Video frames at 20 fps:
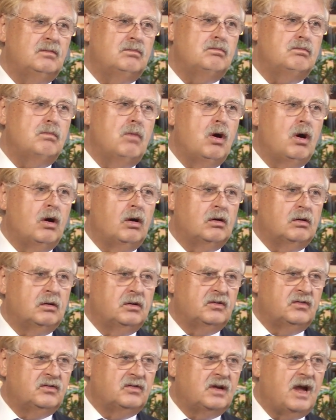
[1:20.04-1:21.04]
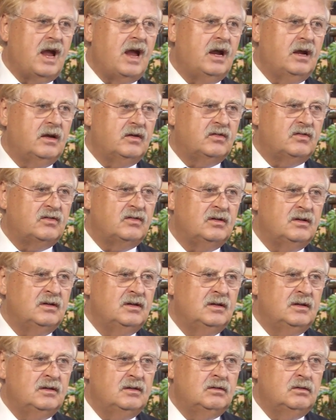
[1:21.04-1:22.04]
murderous gangs
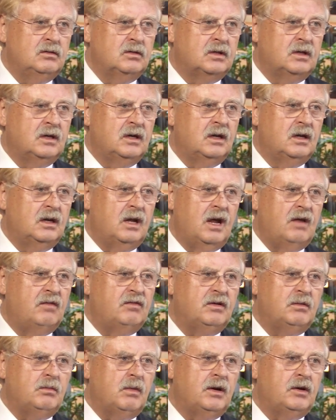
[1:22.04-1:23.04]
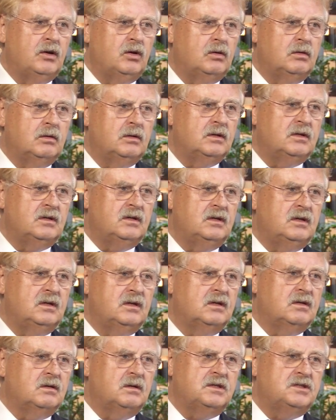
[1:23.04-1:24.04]
who kill every minority,
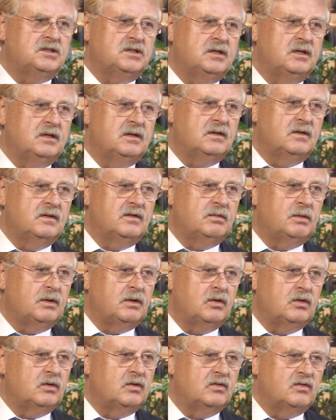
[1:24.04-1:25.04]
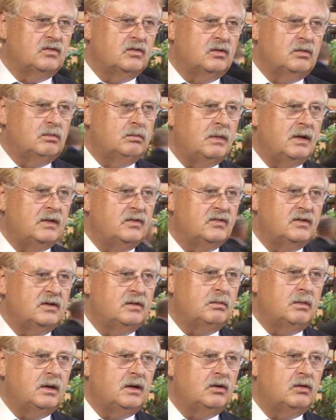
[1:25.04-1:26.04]
Christians, but also
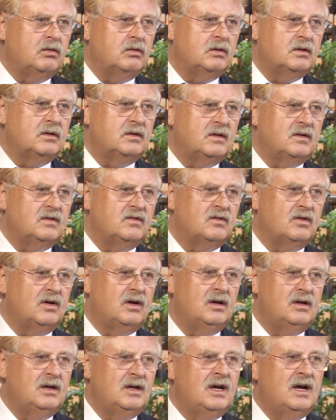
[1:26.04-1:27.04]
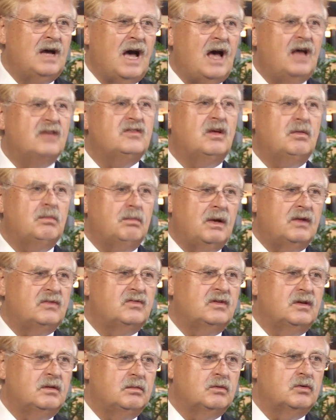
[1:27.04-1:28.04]
Muslim minorities or other
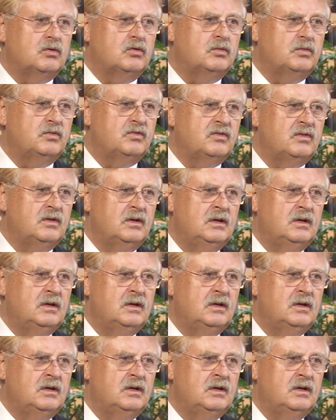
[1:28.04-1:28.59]
Muslim groups.